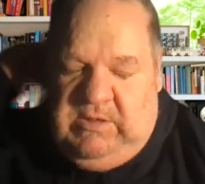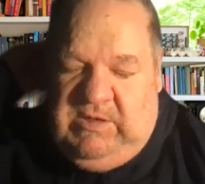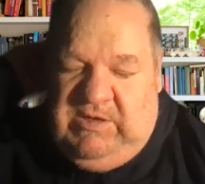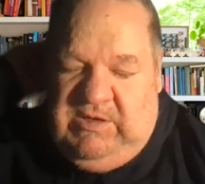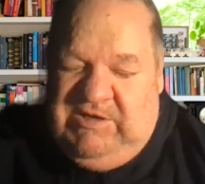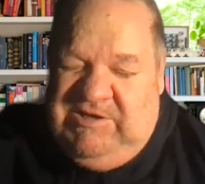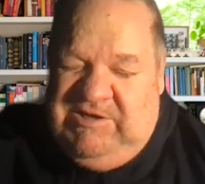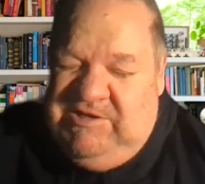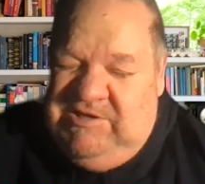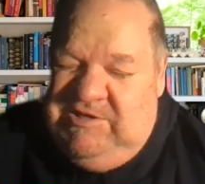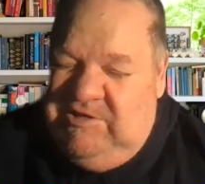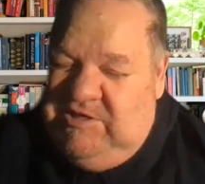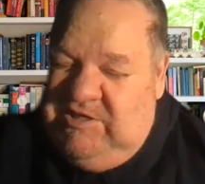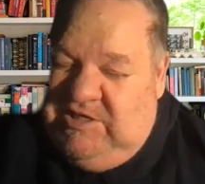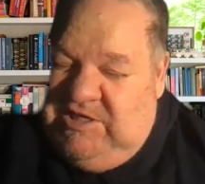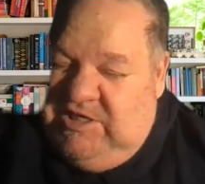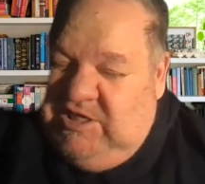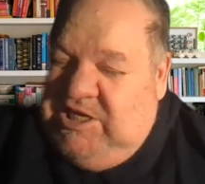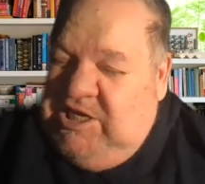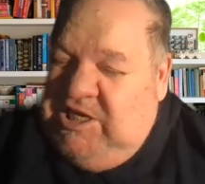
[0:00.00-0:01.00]
I can
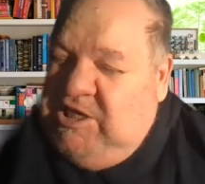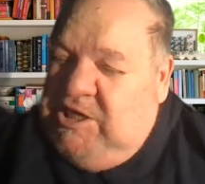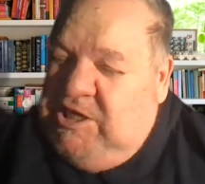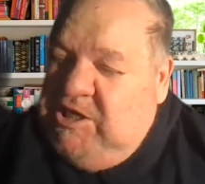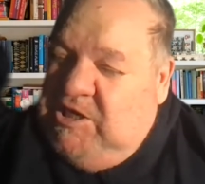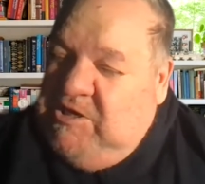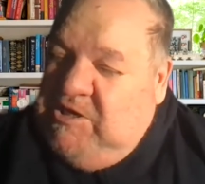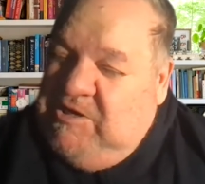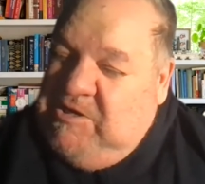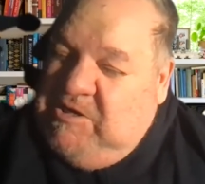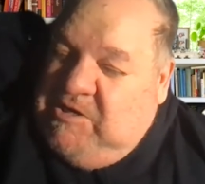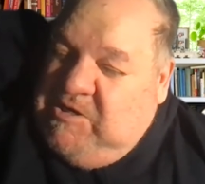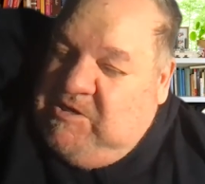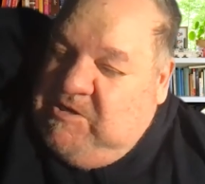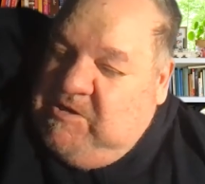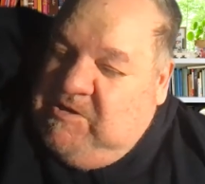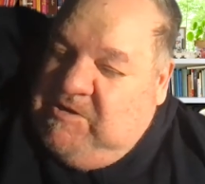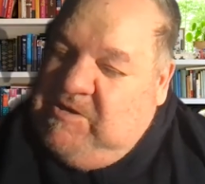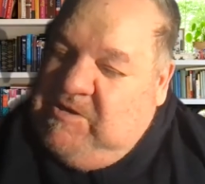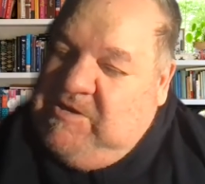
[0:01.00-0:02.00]
see
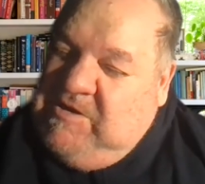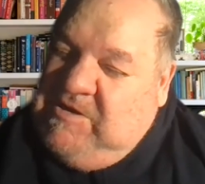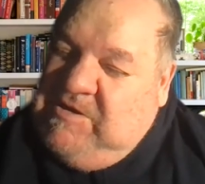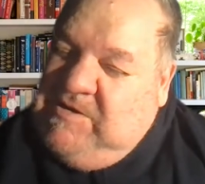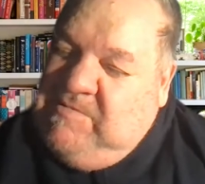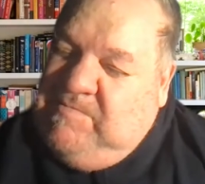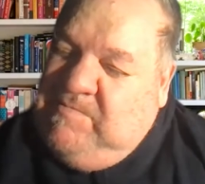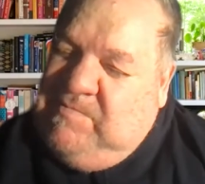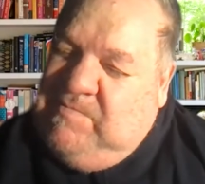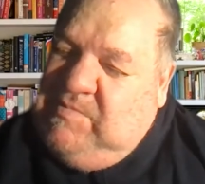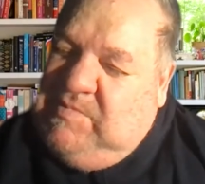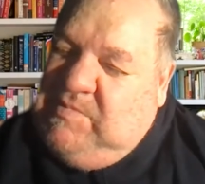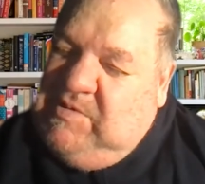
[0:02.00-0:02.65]
um,